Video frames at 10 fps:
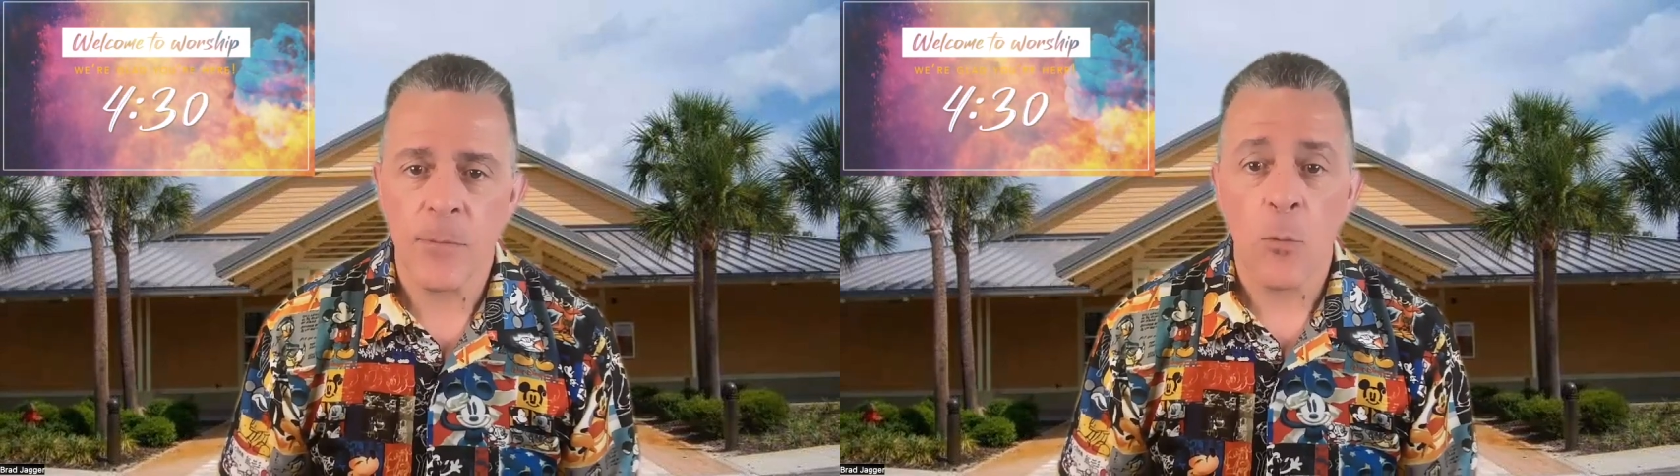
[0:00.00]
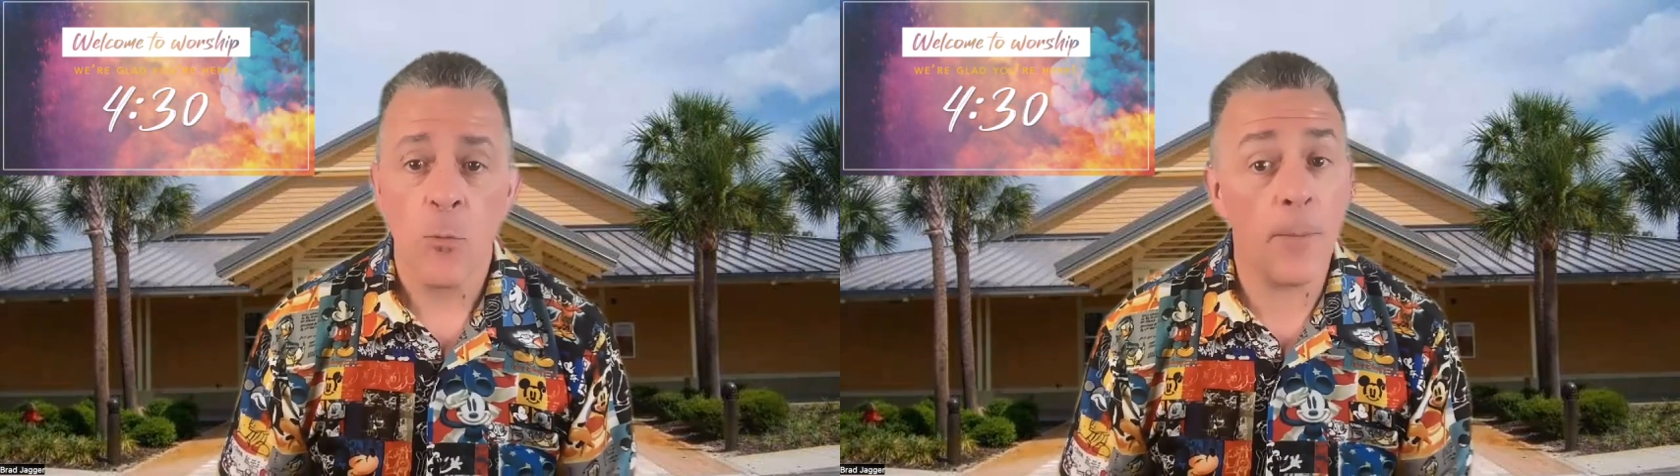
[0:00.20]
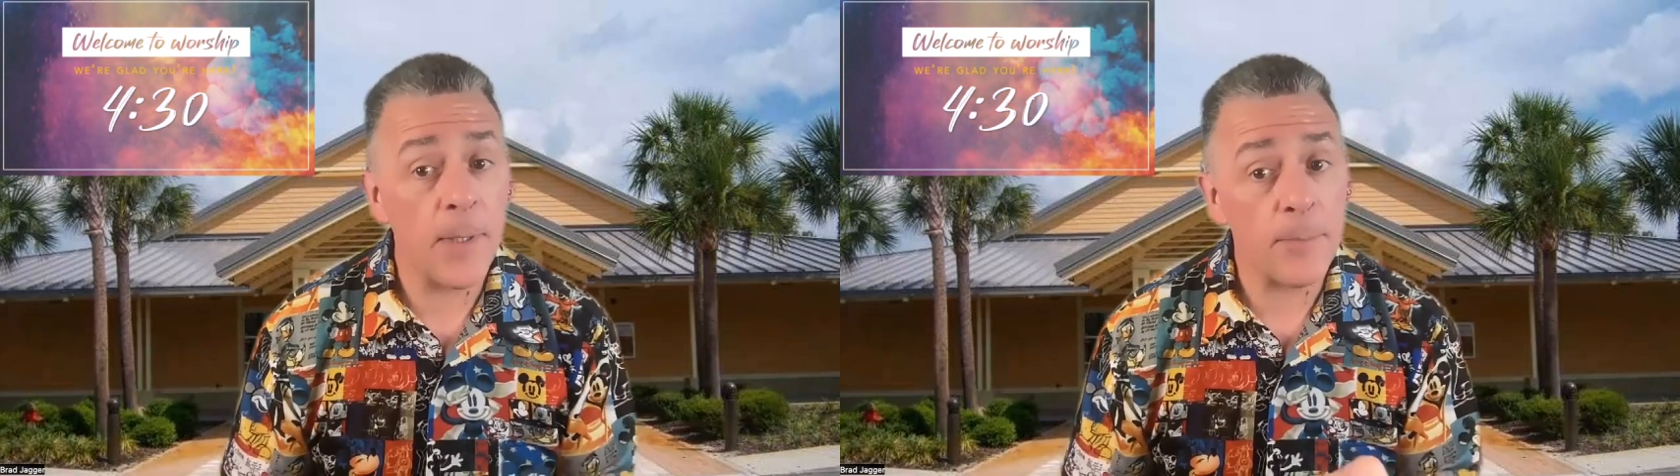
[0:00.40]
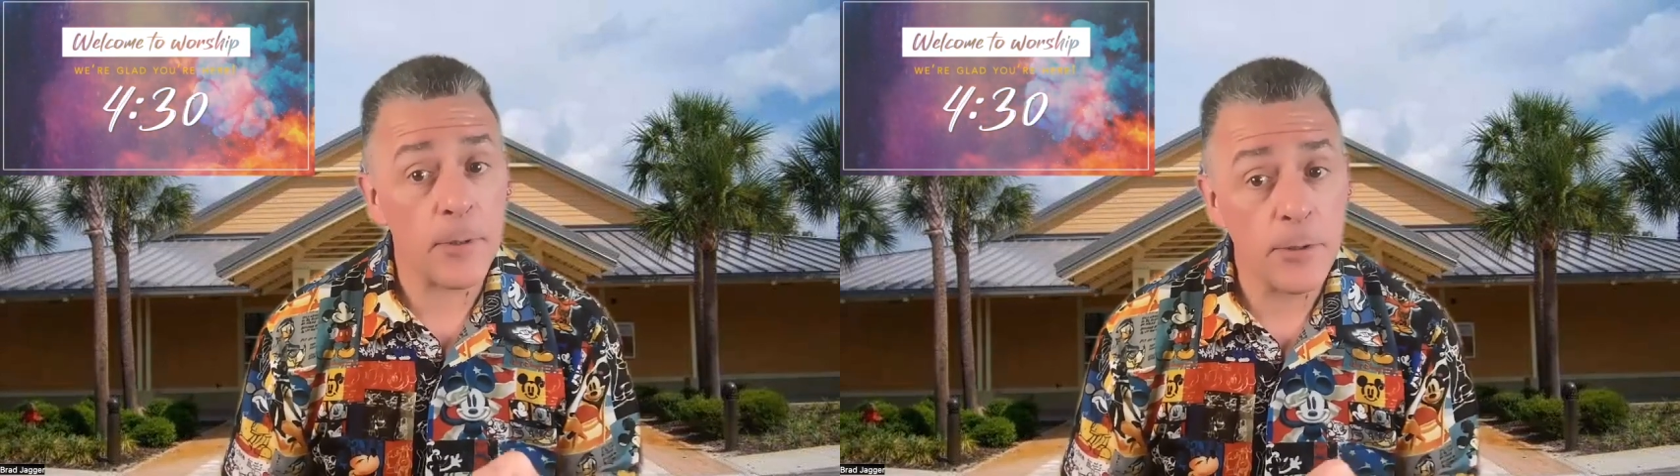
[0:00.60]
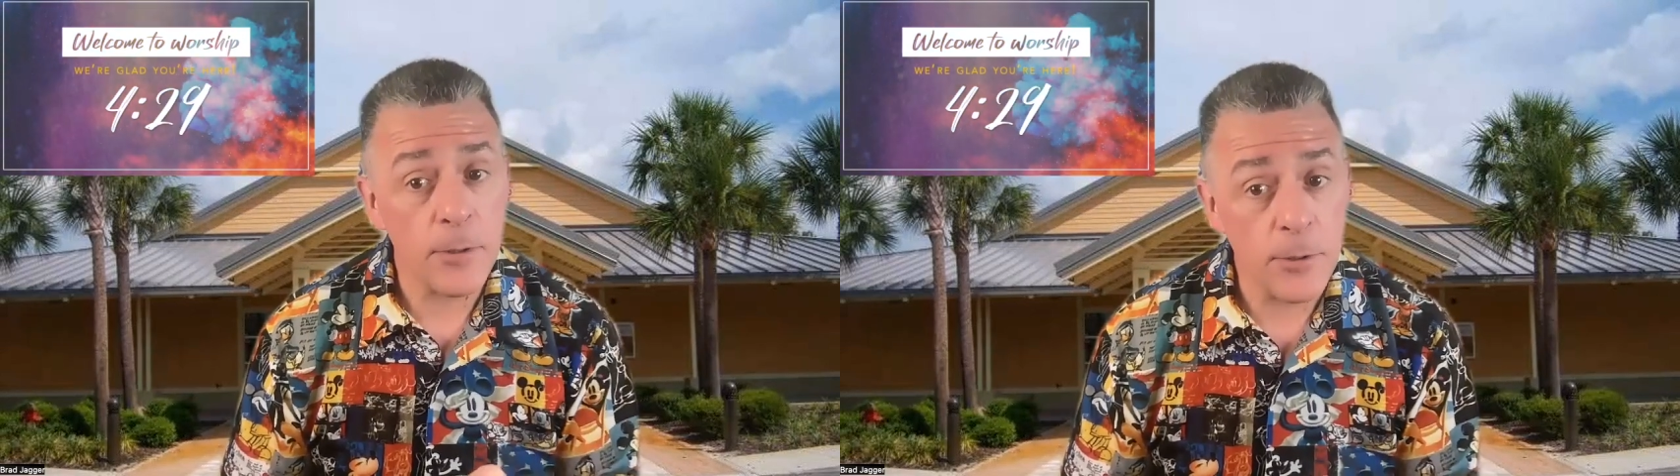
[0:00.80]
What
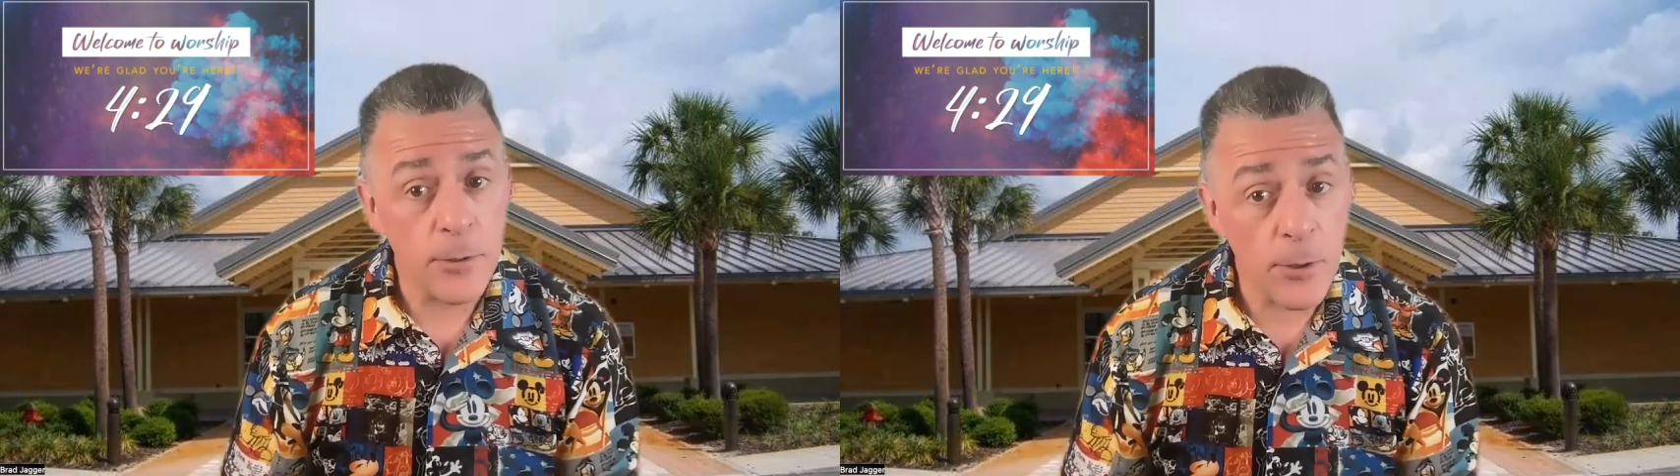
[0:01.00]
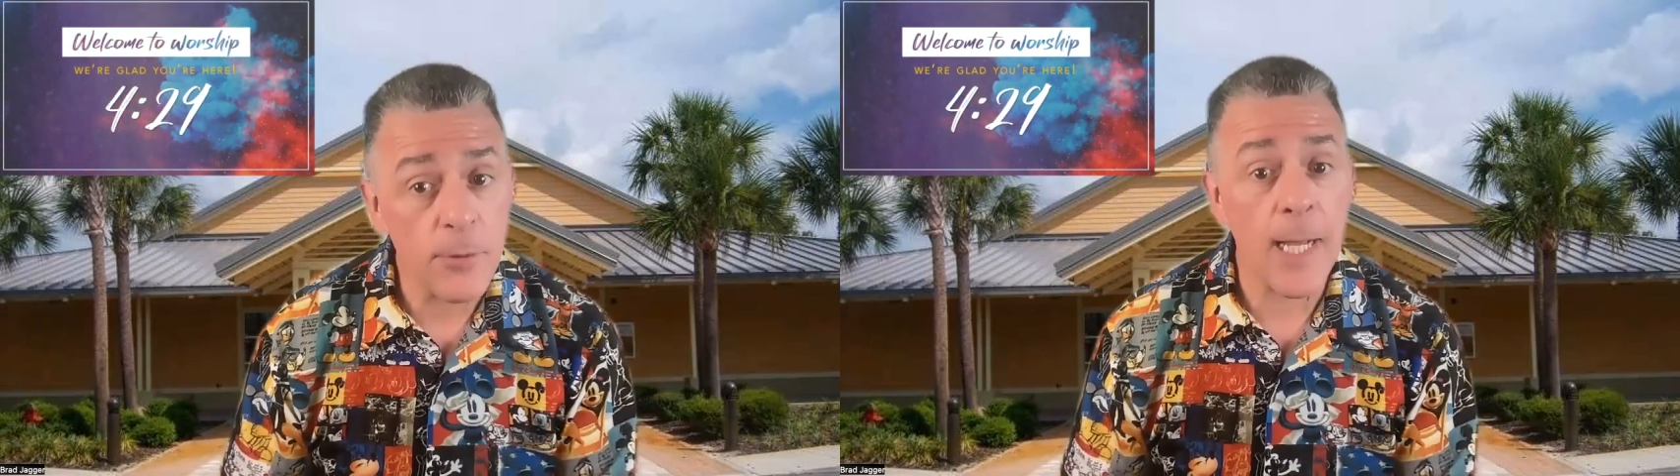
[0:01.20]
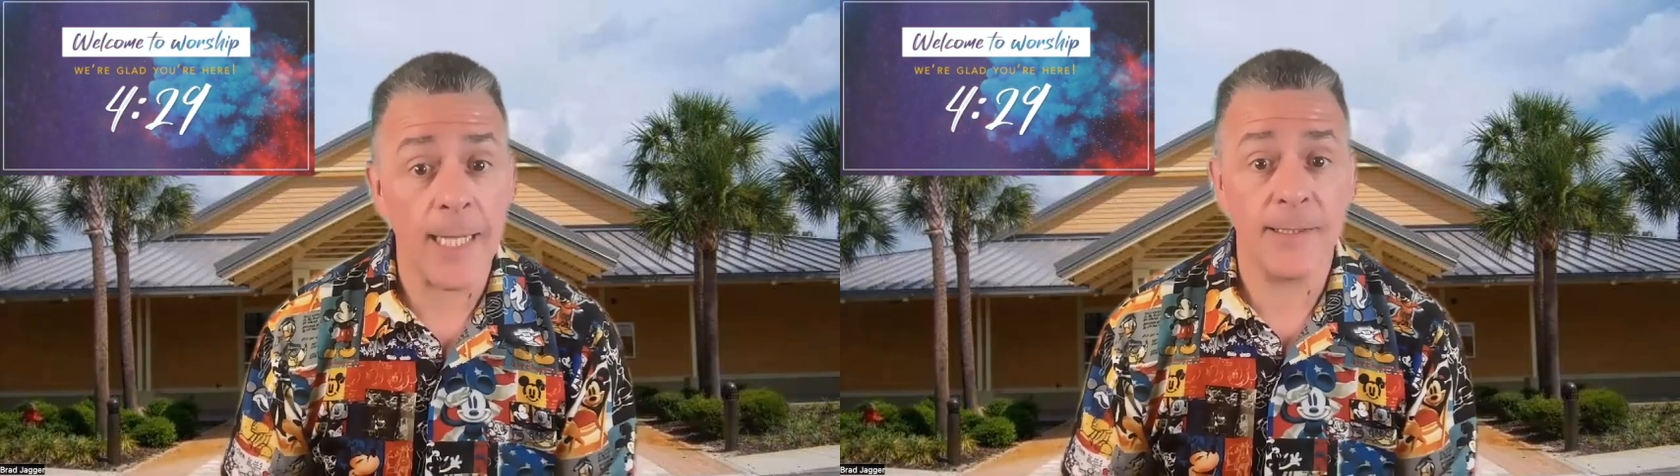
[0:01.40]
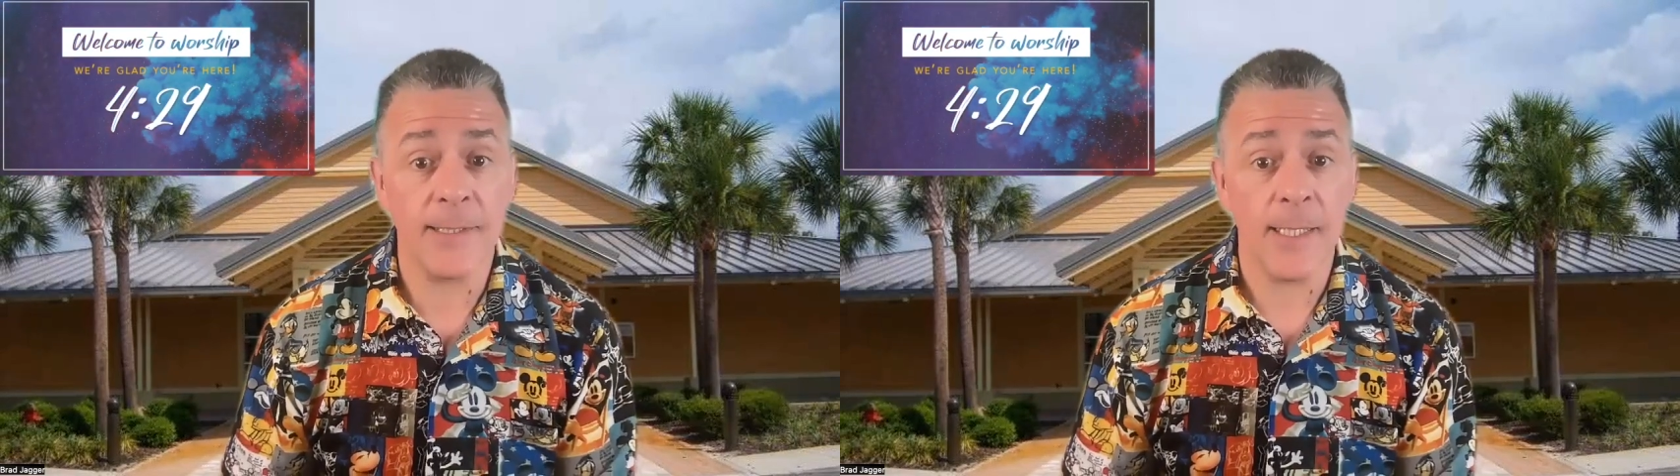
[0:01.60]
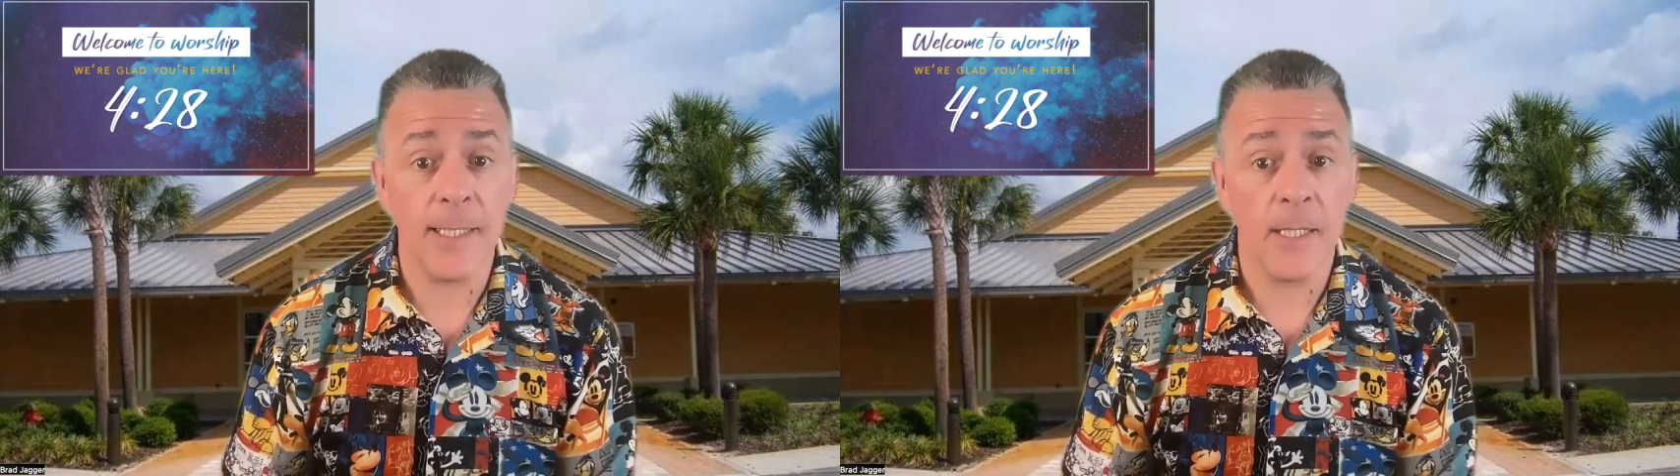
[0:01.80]
people do not
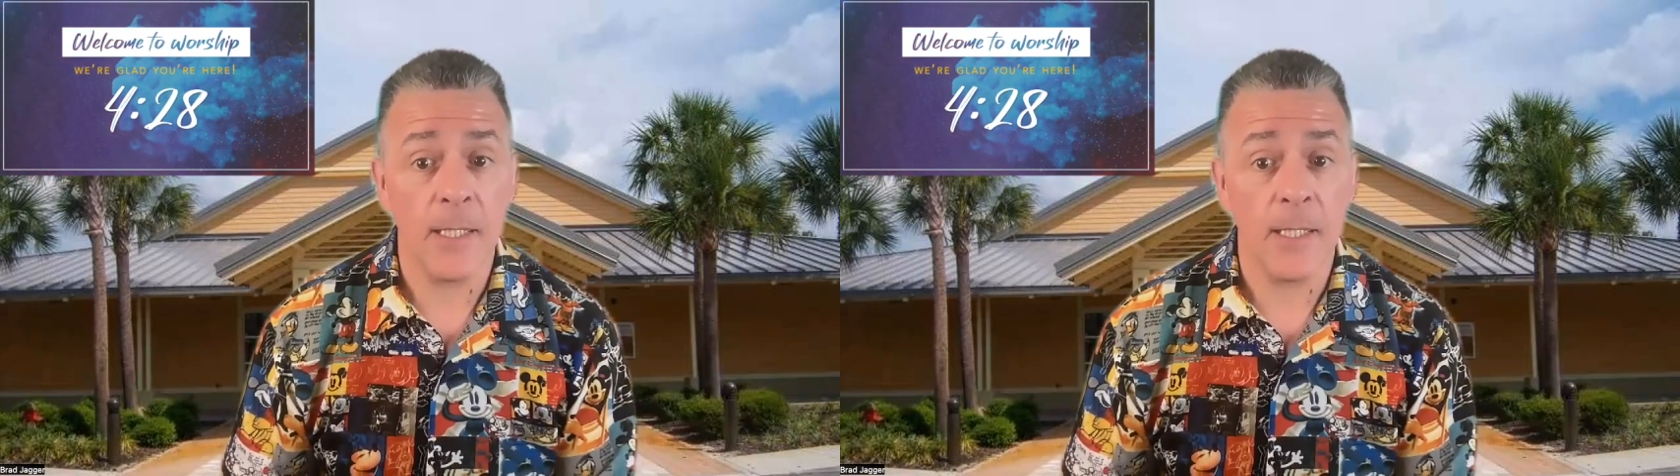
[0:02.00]
see